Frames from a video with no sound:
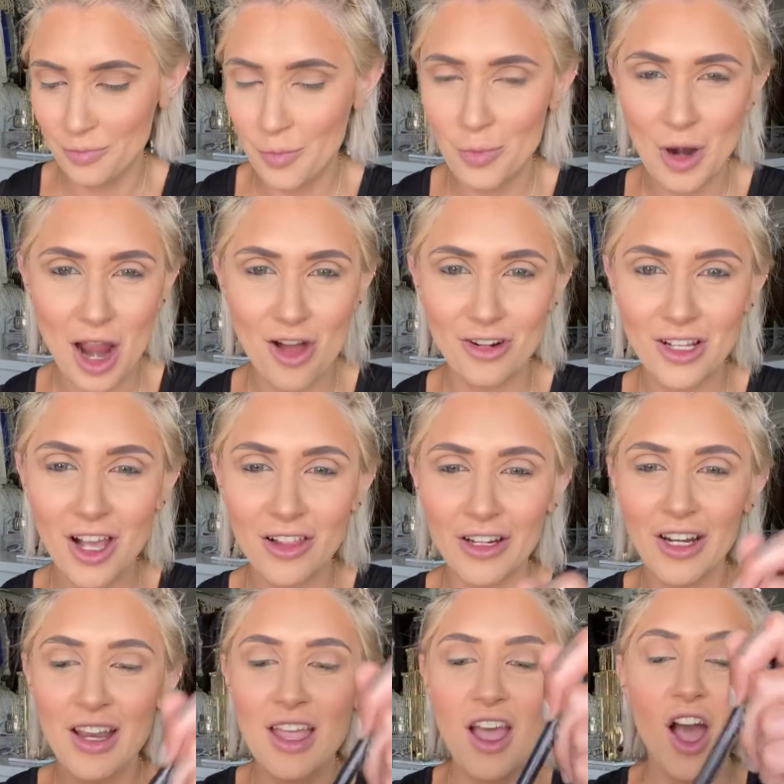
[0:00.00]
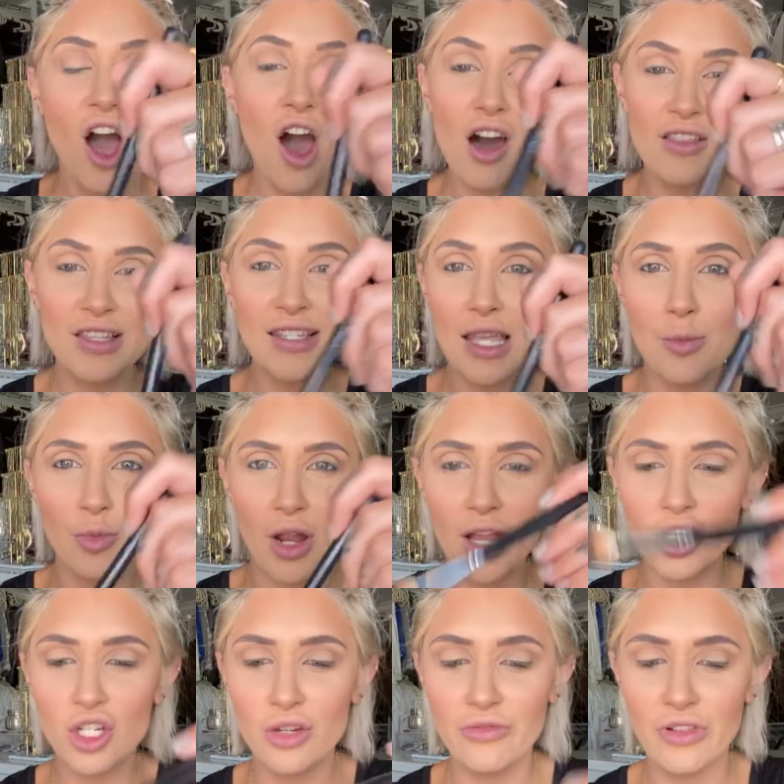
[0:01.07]
brown color on the same
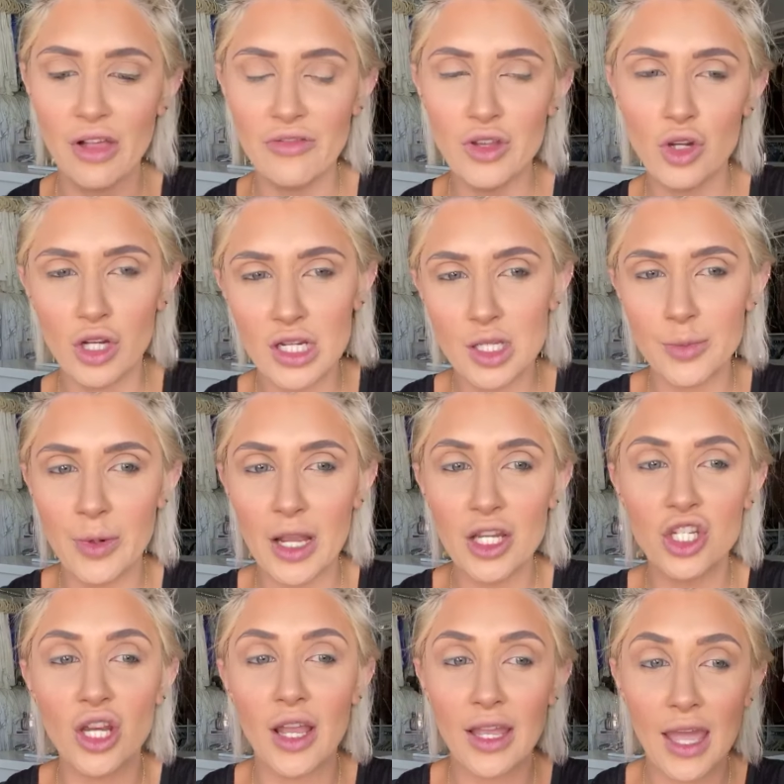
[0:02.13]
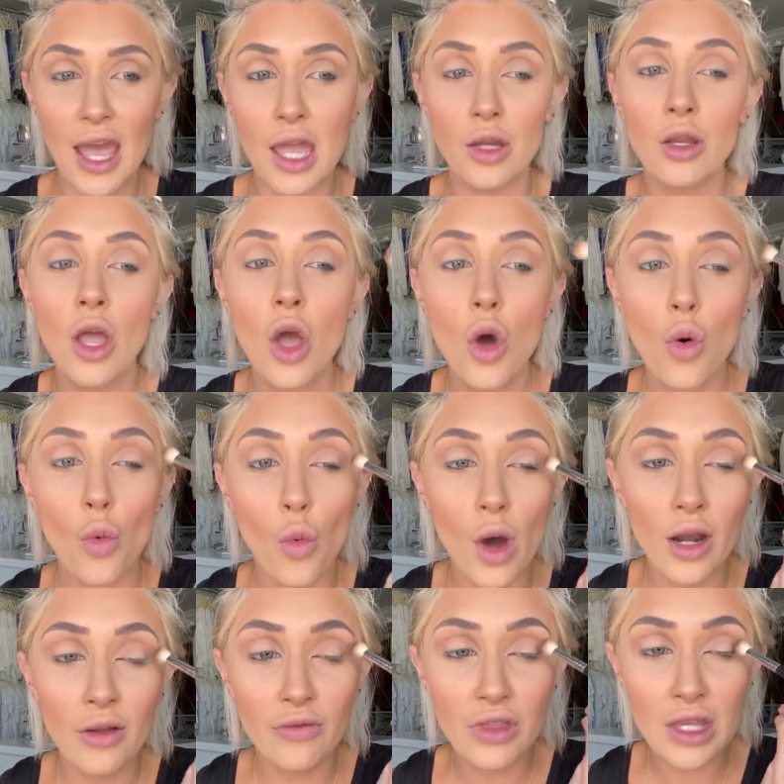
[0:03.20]
brush, Fluffy Crease Brush. Again,
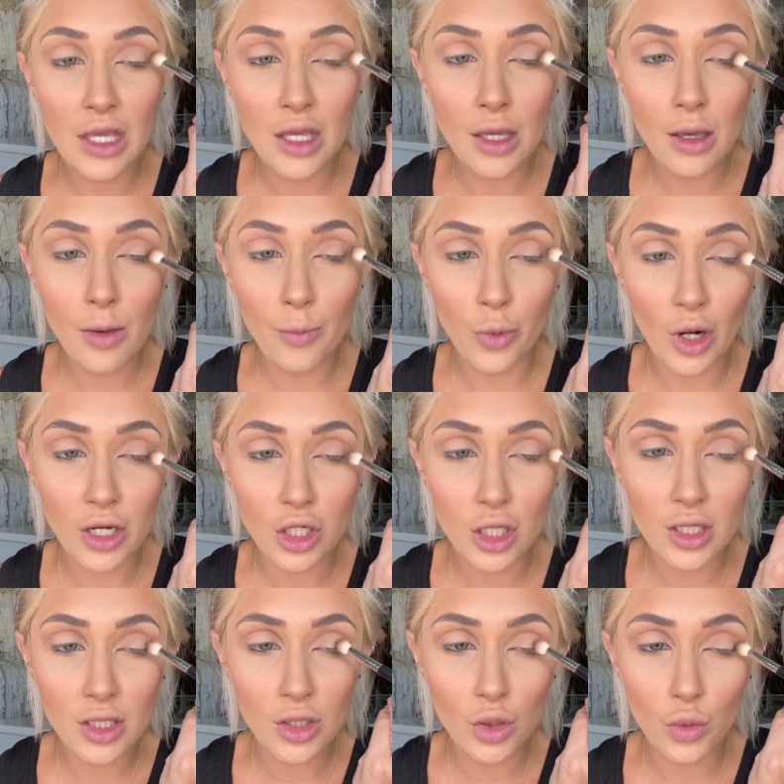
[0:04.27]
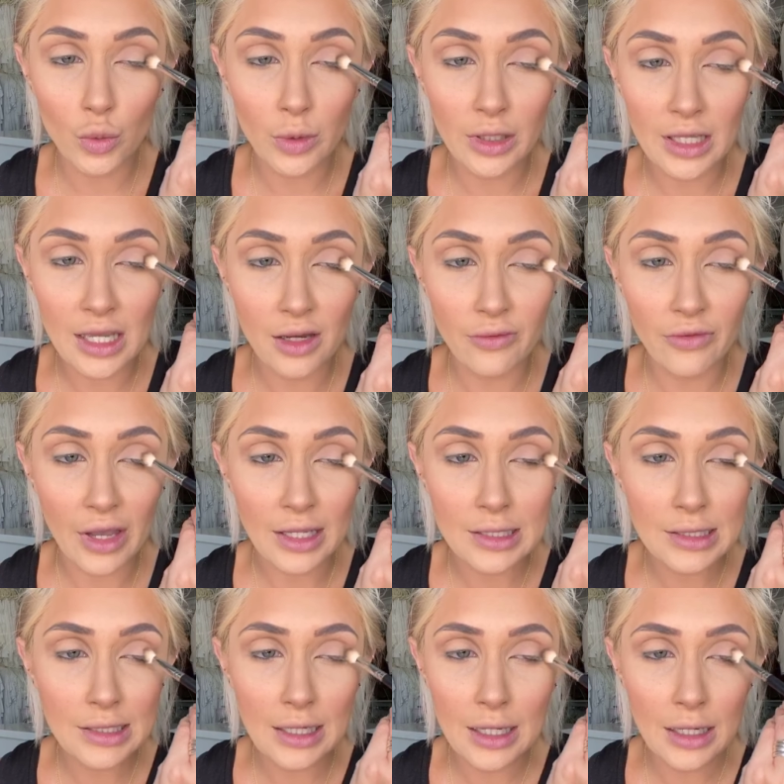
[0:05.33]
one of the brushes to really
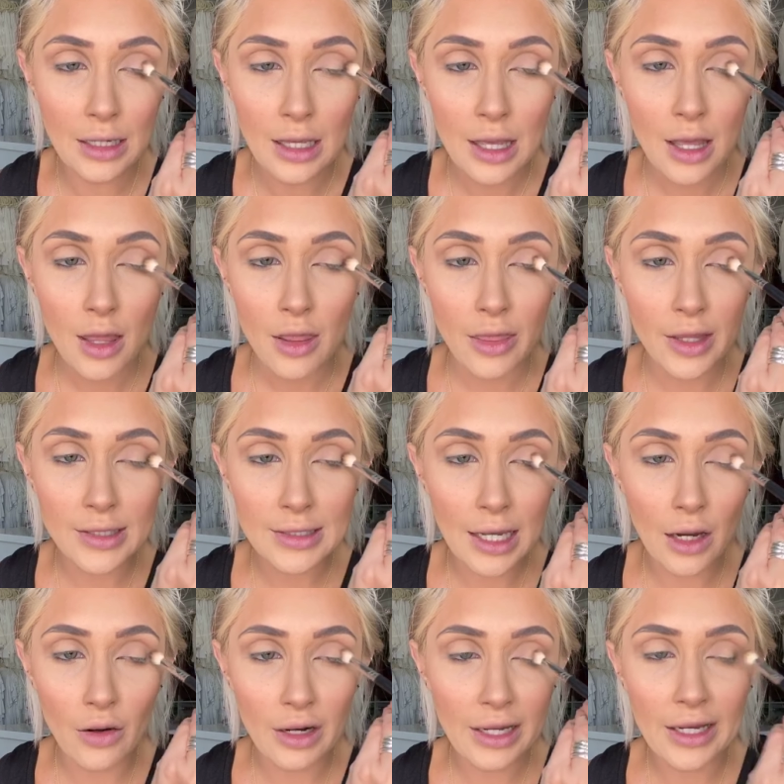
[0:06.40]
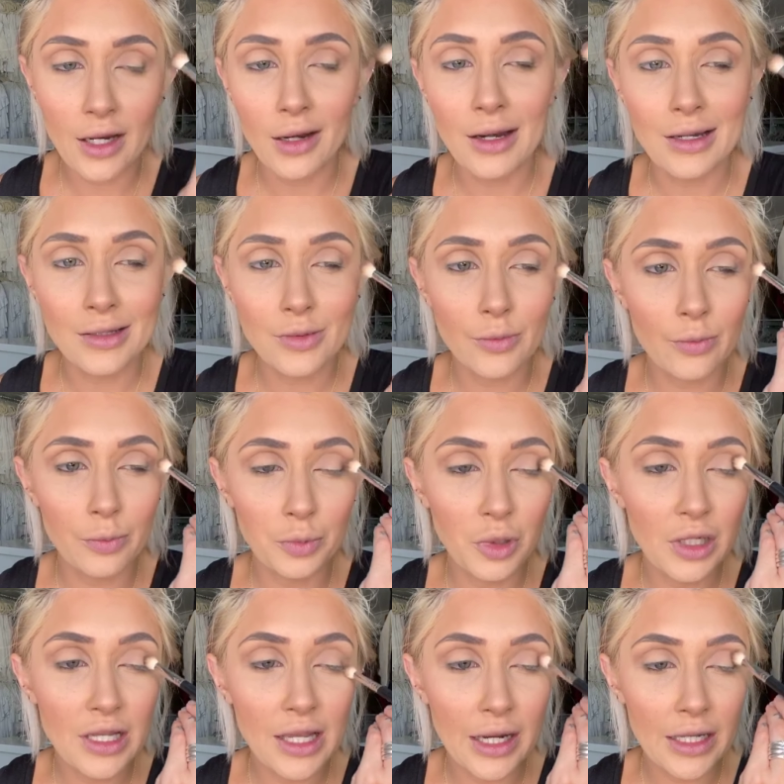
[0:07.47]
invest in. This guy right here, and it's
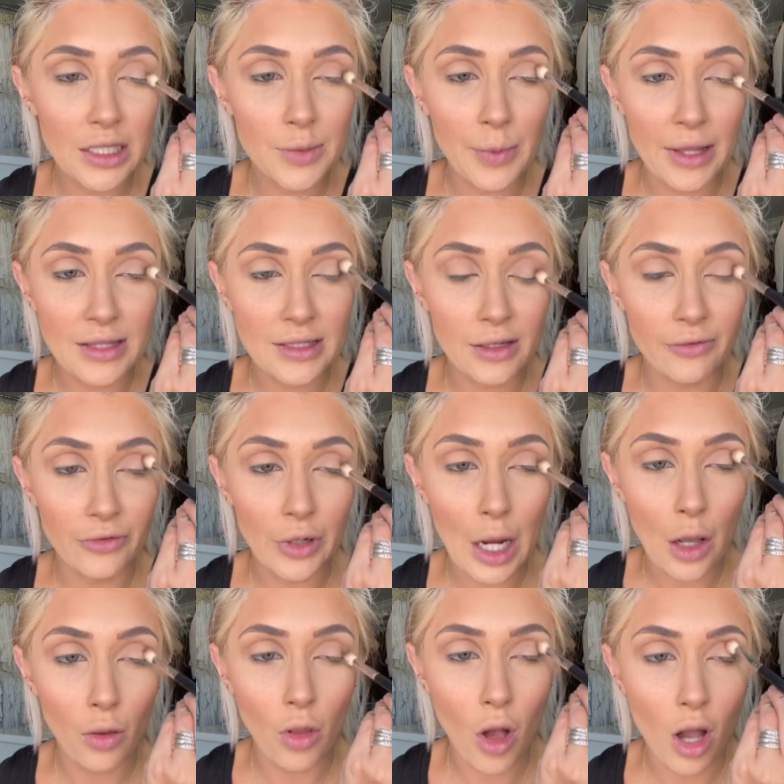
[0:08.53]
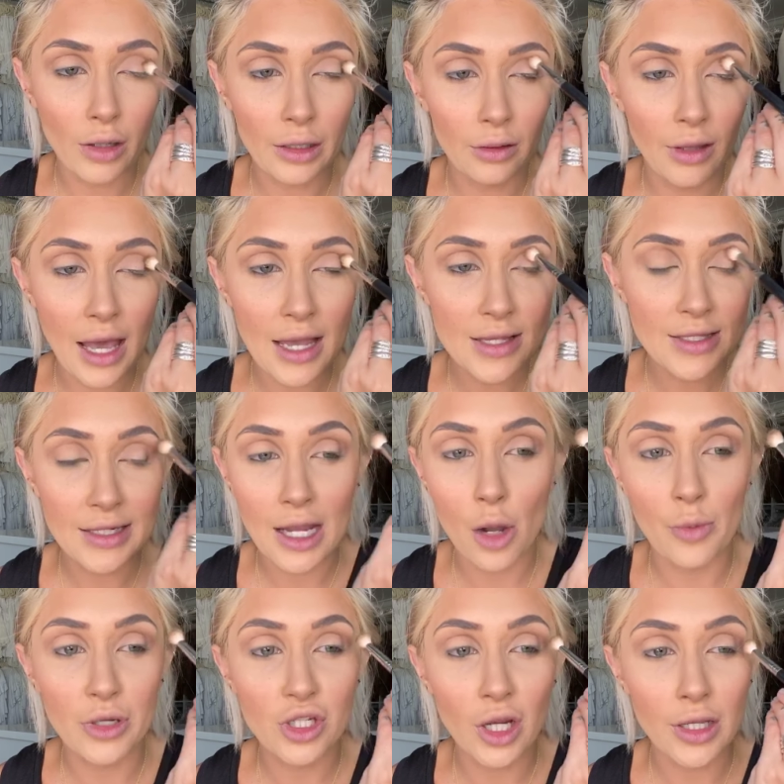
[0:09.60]
pretty inexpensive for how long it lasts and how
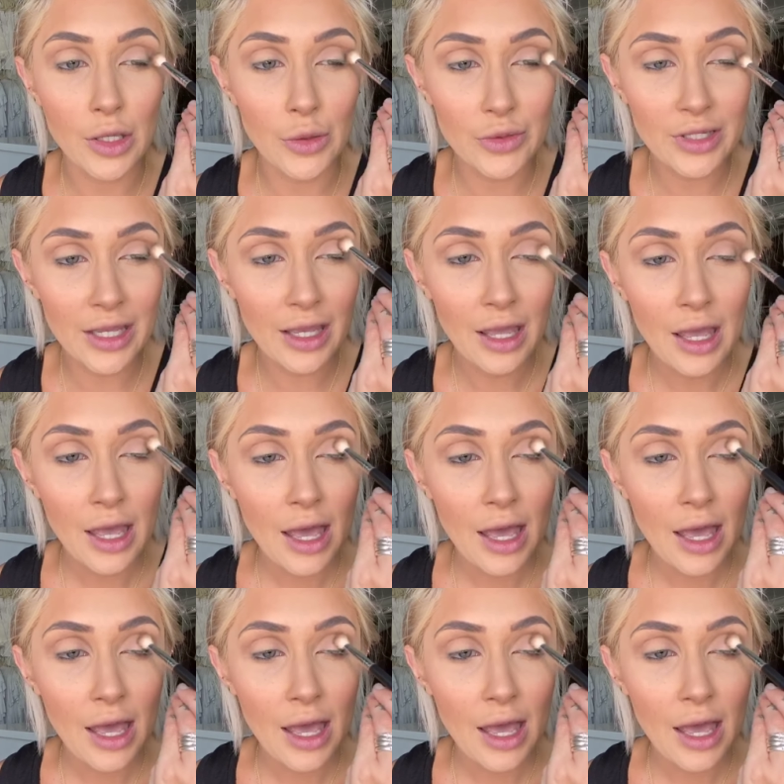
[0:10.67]
much I use it.